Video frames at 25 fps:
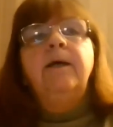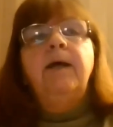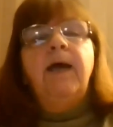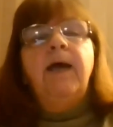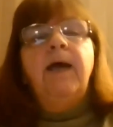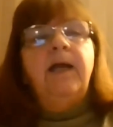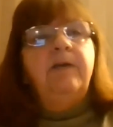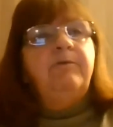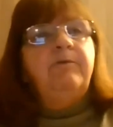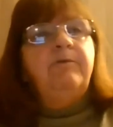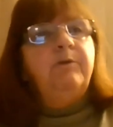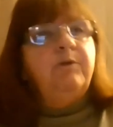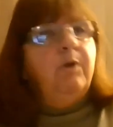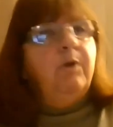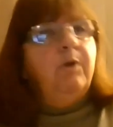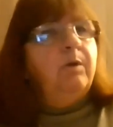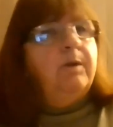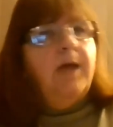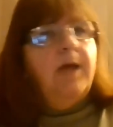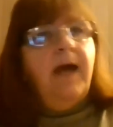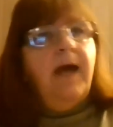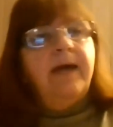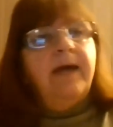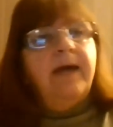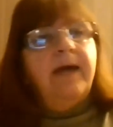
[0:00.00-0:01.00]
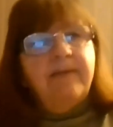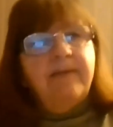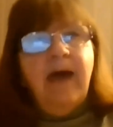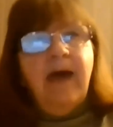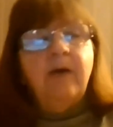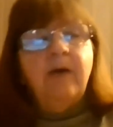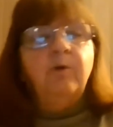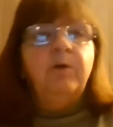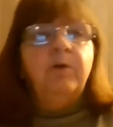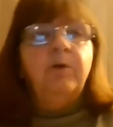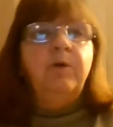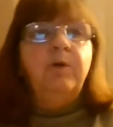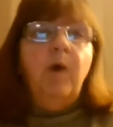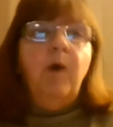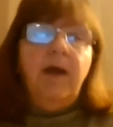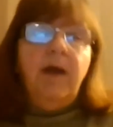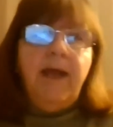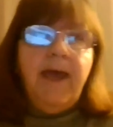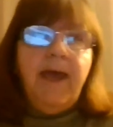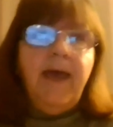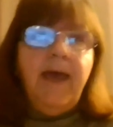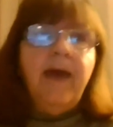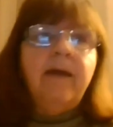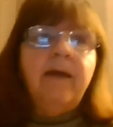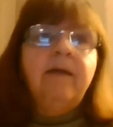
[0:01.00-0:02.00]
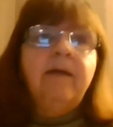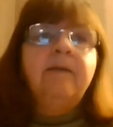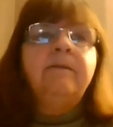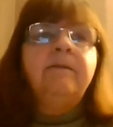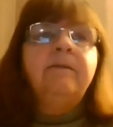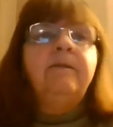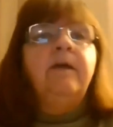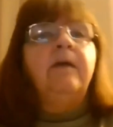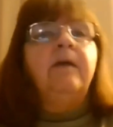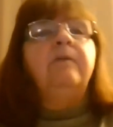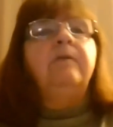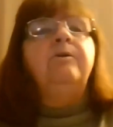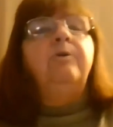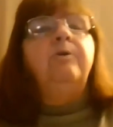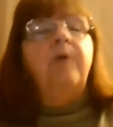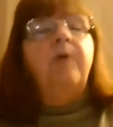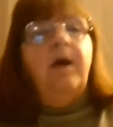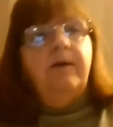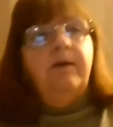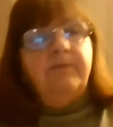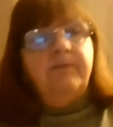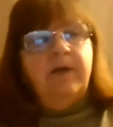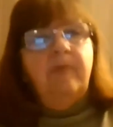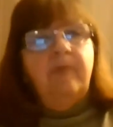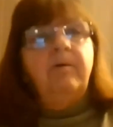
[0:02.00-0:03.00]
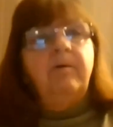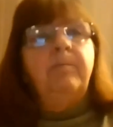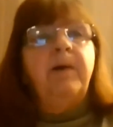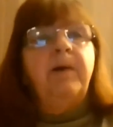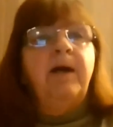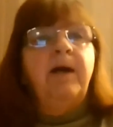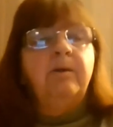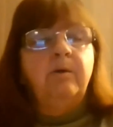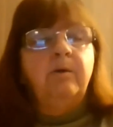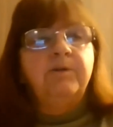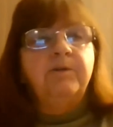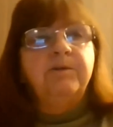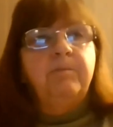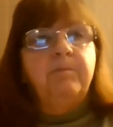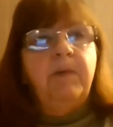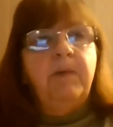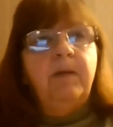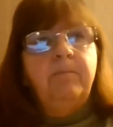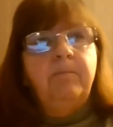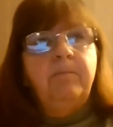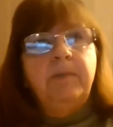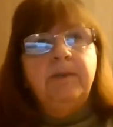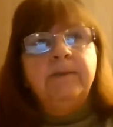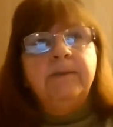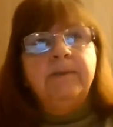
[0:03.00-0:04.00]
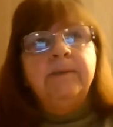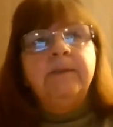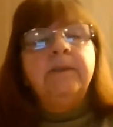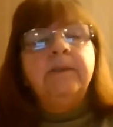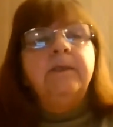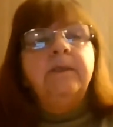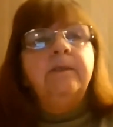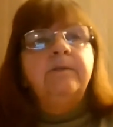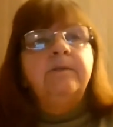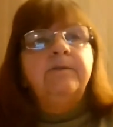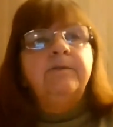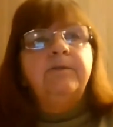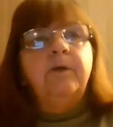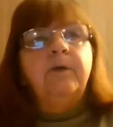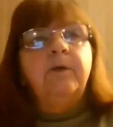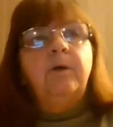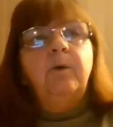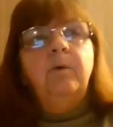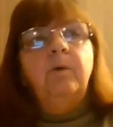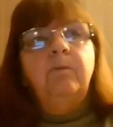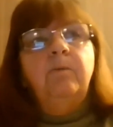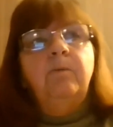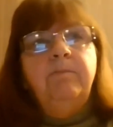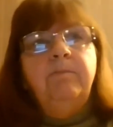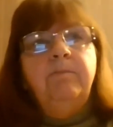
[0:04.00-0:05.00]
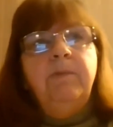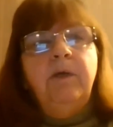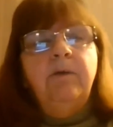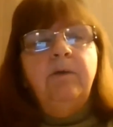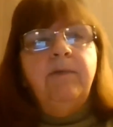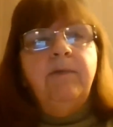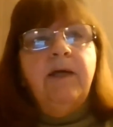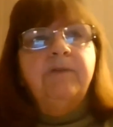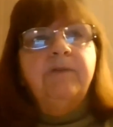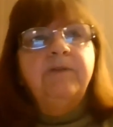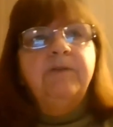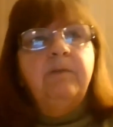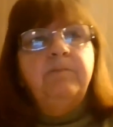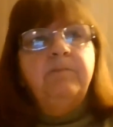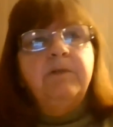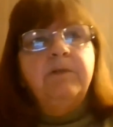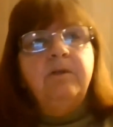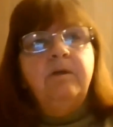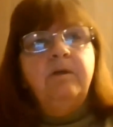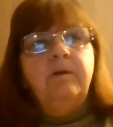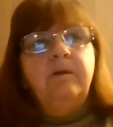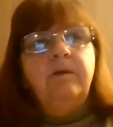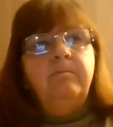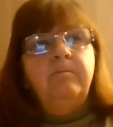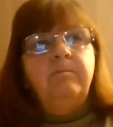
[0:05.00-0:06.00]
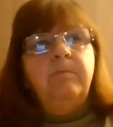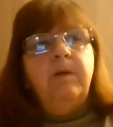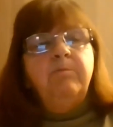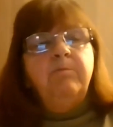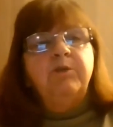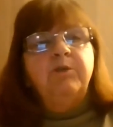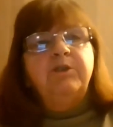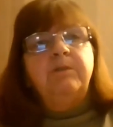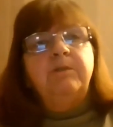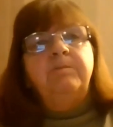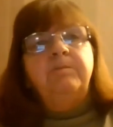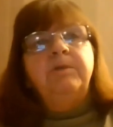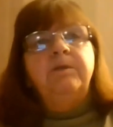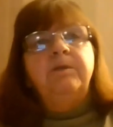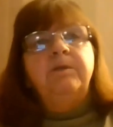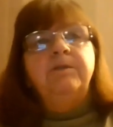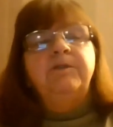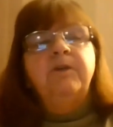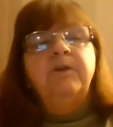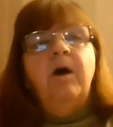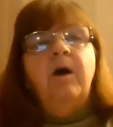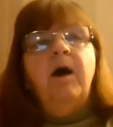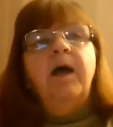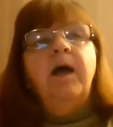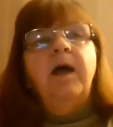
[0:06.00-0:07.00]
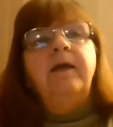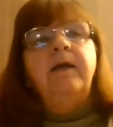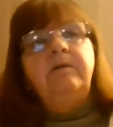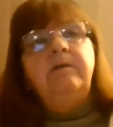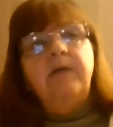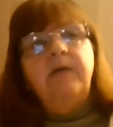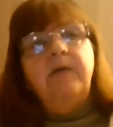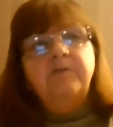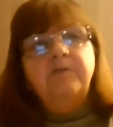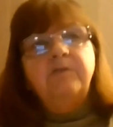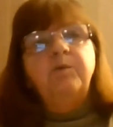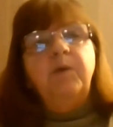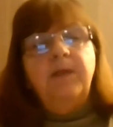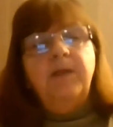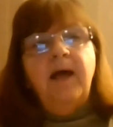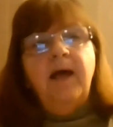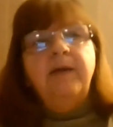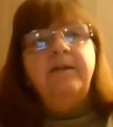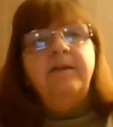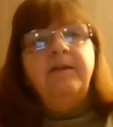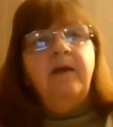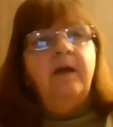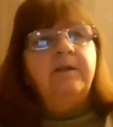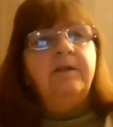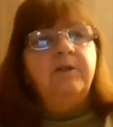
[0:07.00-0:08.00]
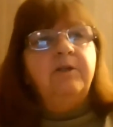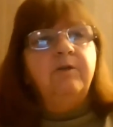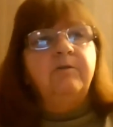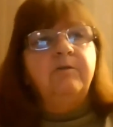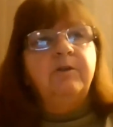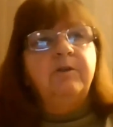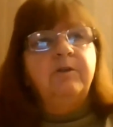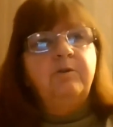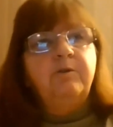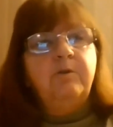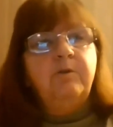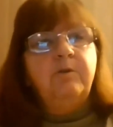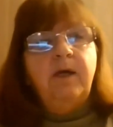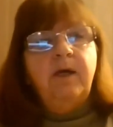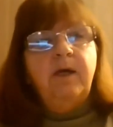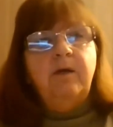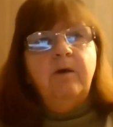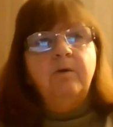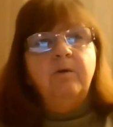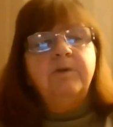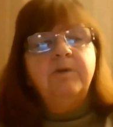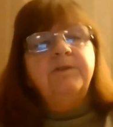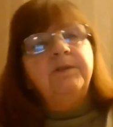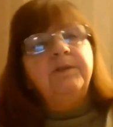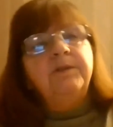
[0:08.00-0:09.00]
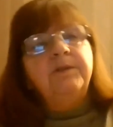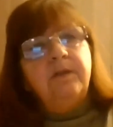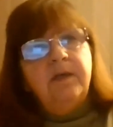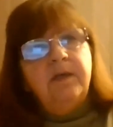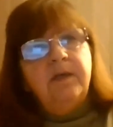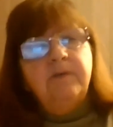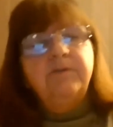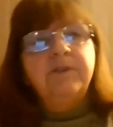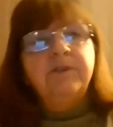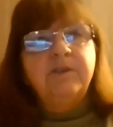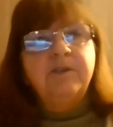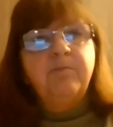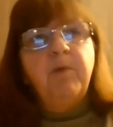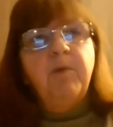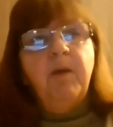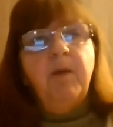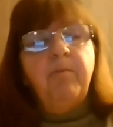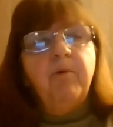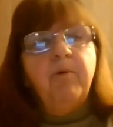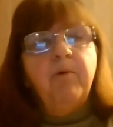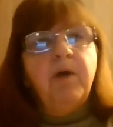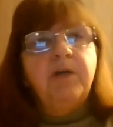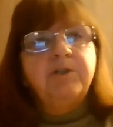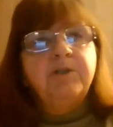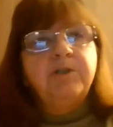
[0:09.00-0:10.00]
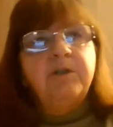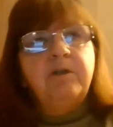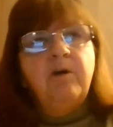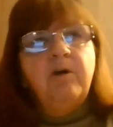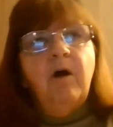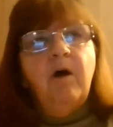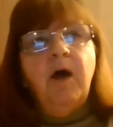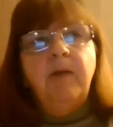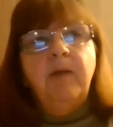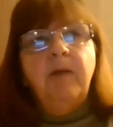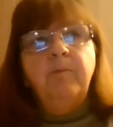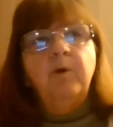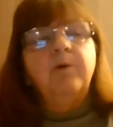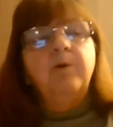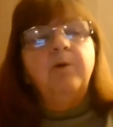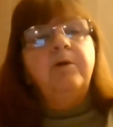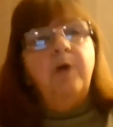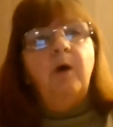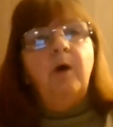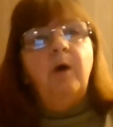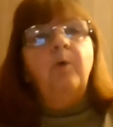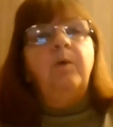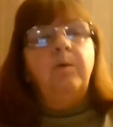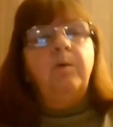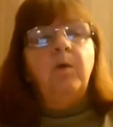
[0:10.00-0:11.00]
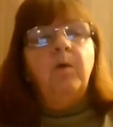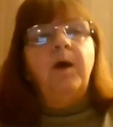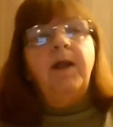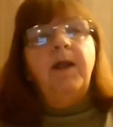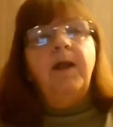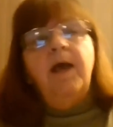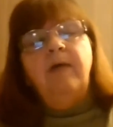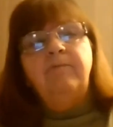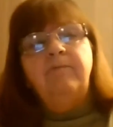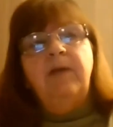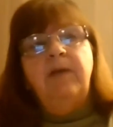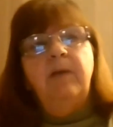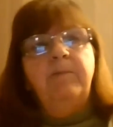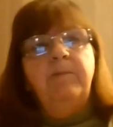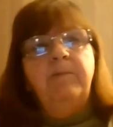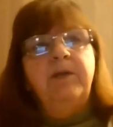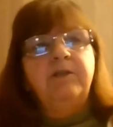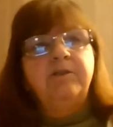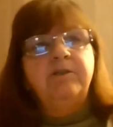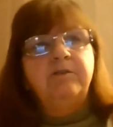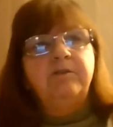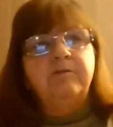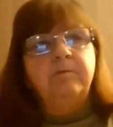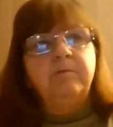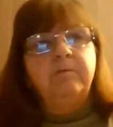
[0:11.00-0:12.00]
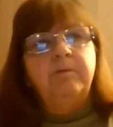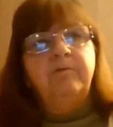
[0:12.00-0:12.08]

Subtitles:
And if you don't like that or you want to add it, then you have to have a bylaws amendment. So, you know, that's up to the membership to decide. Yes, we like the idea of the 2-day notice. It gives us preparation time, or no, we want to have nominations from the